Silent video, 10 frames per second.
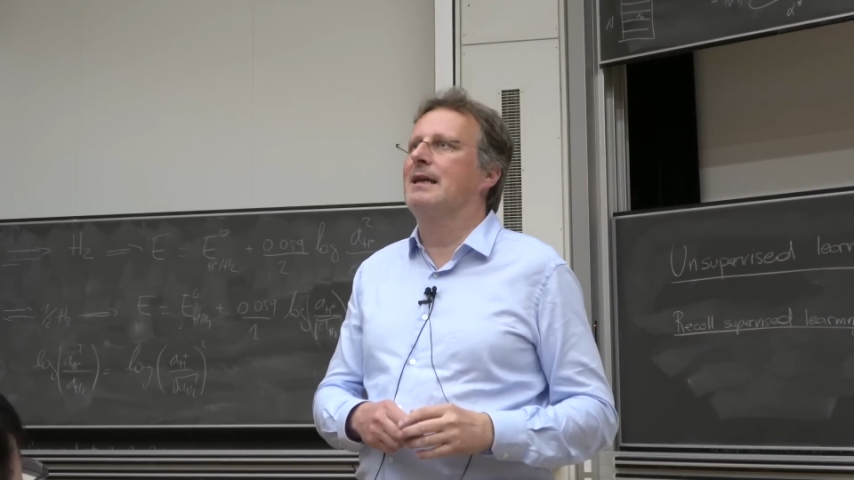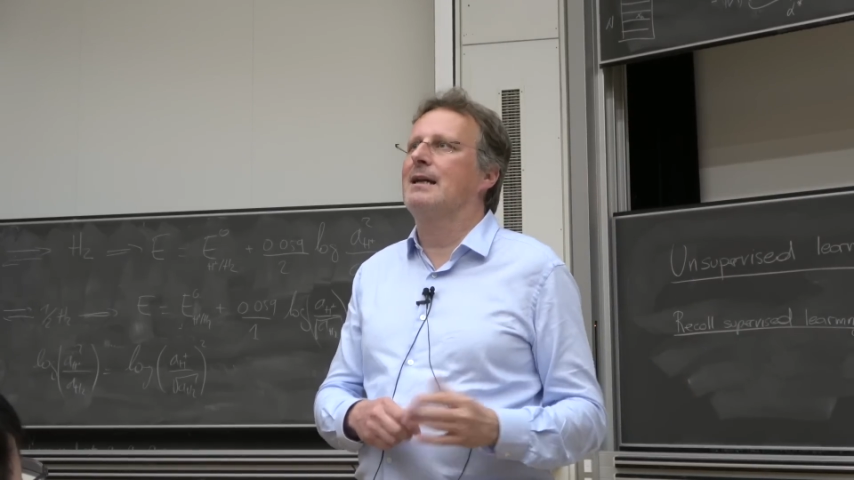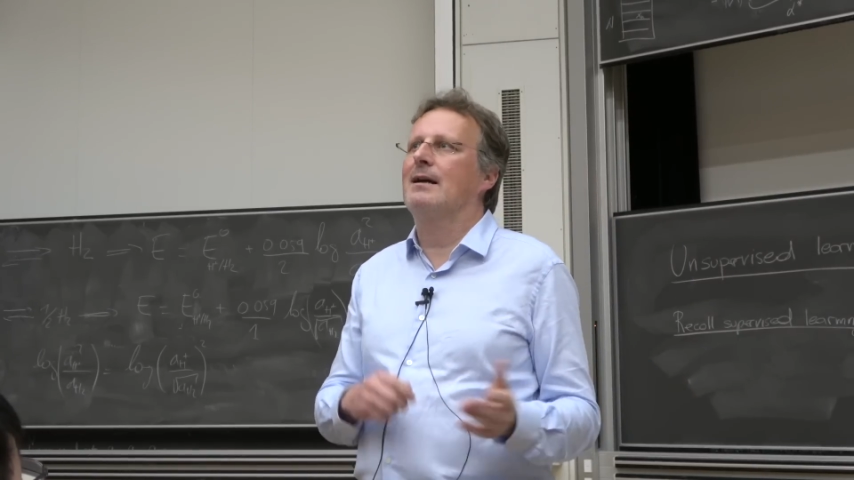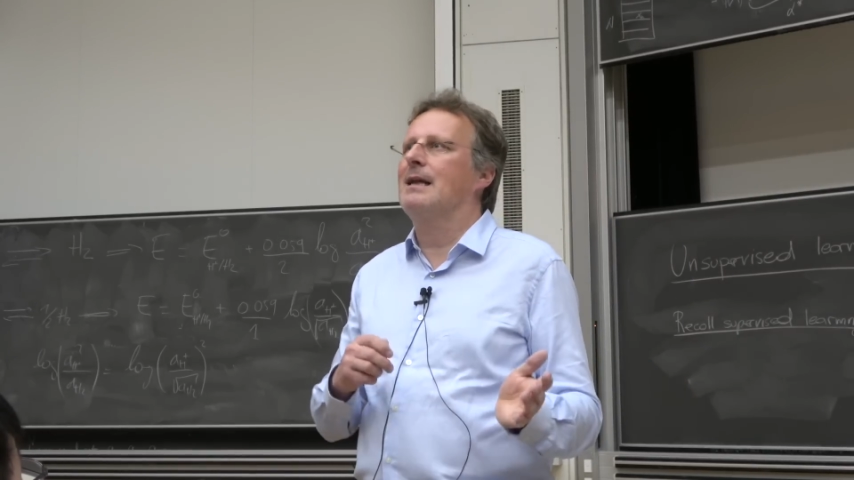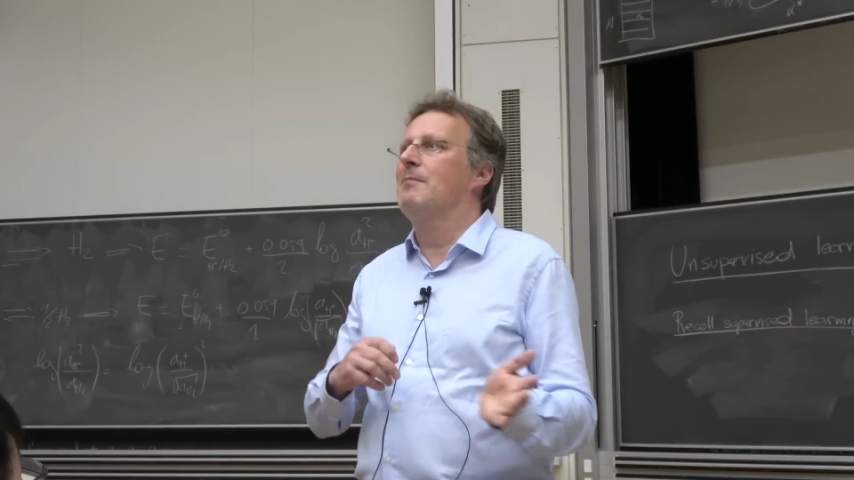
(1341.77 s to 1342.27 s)

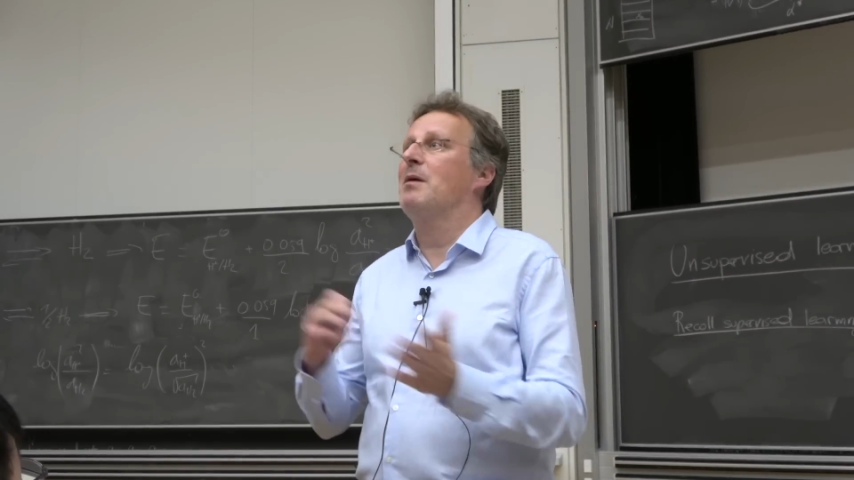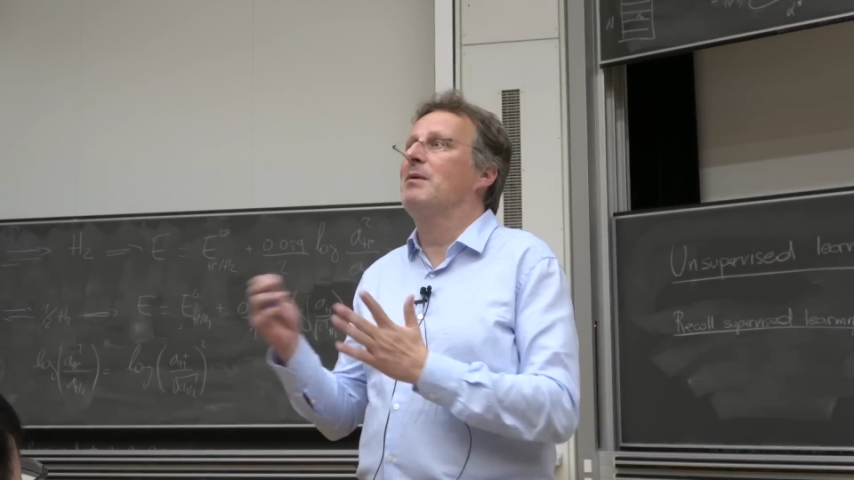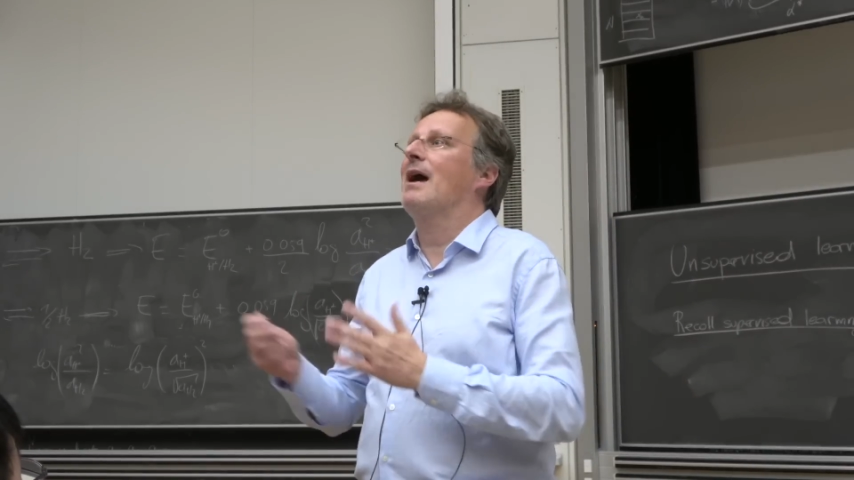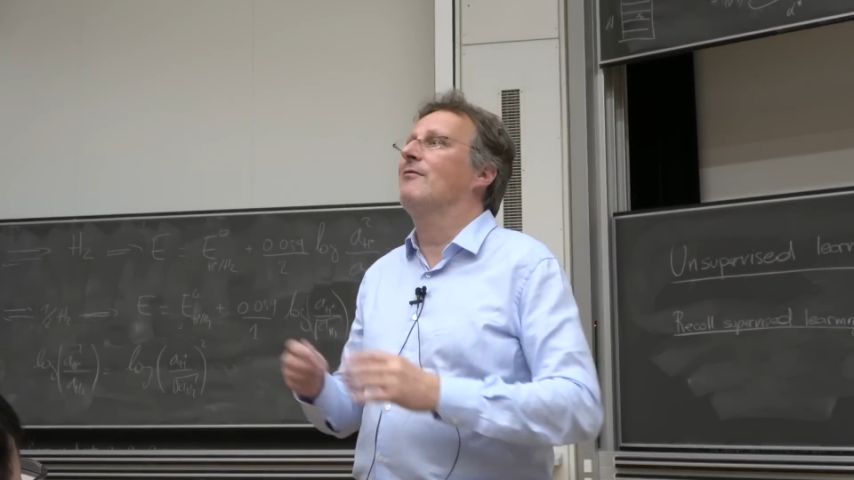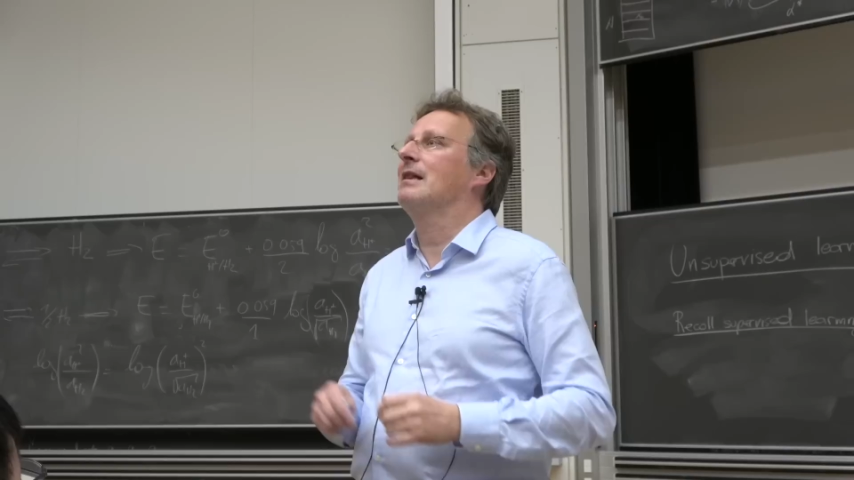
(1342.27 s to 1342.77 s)
data and then
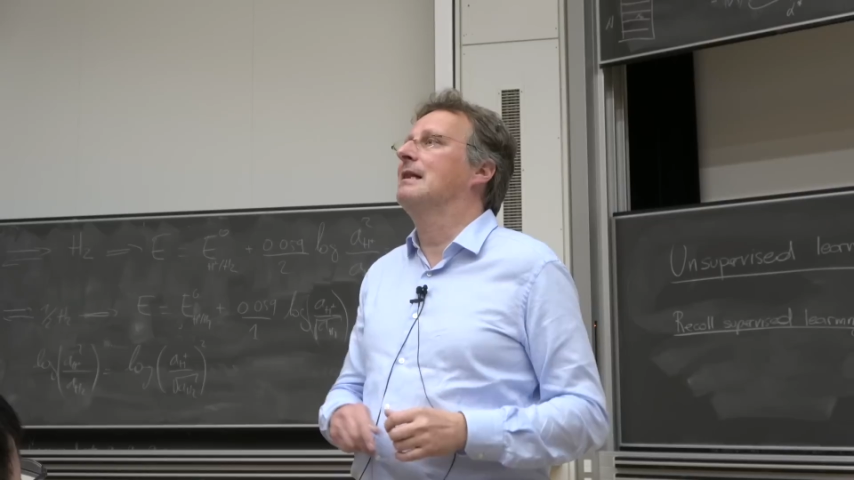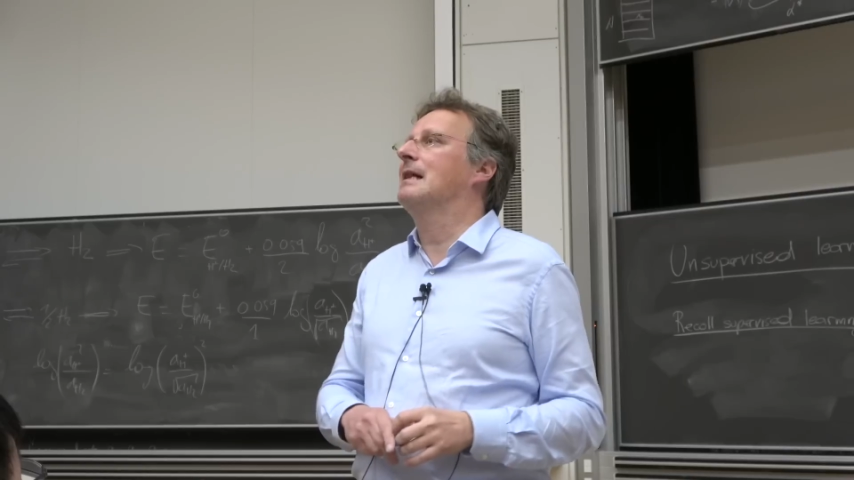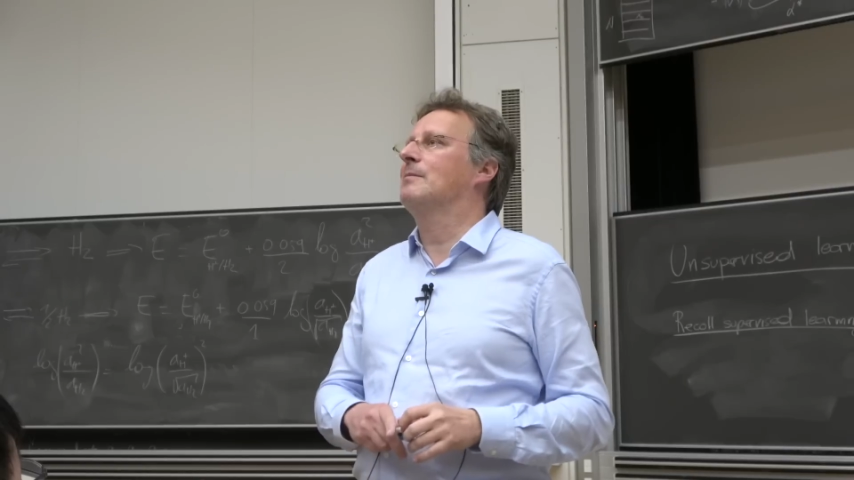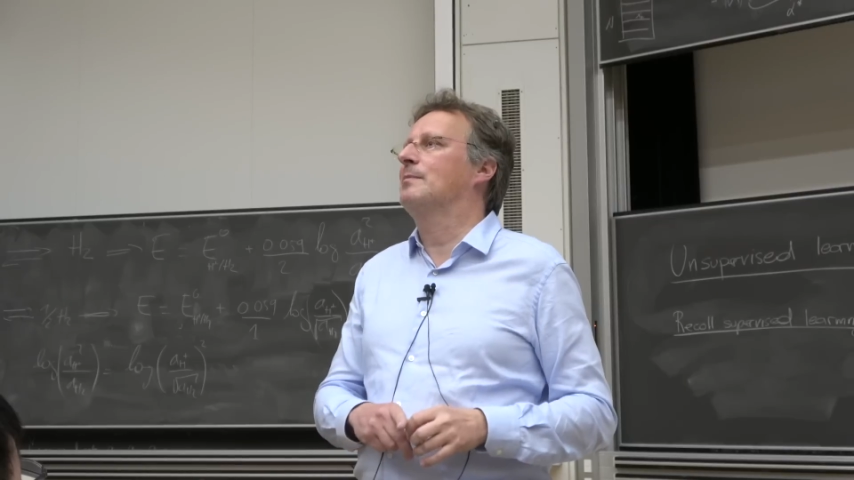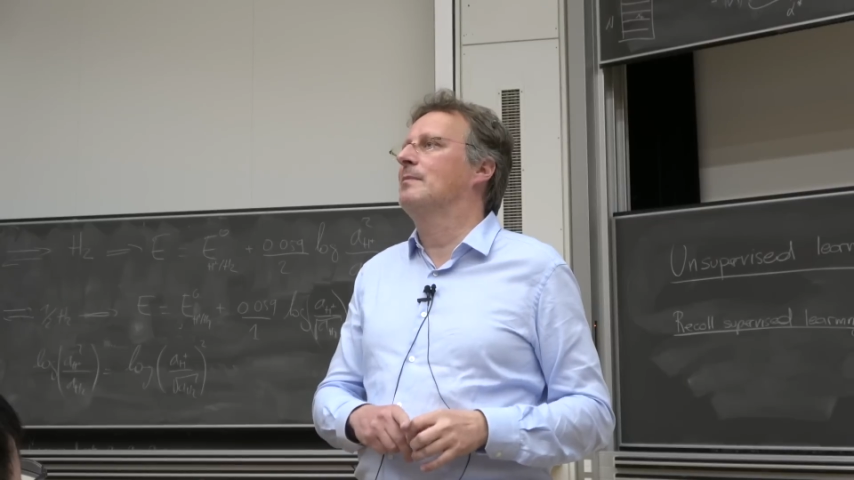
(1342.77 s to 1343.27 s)
maybe have a
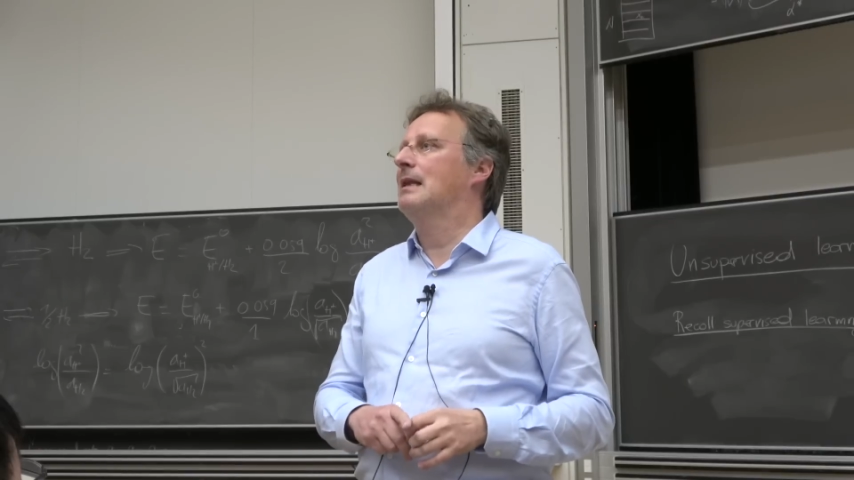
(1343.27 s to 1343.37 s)
little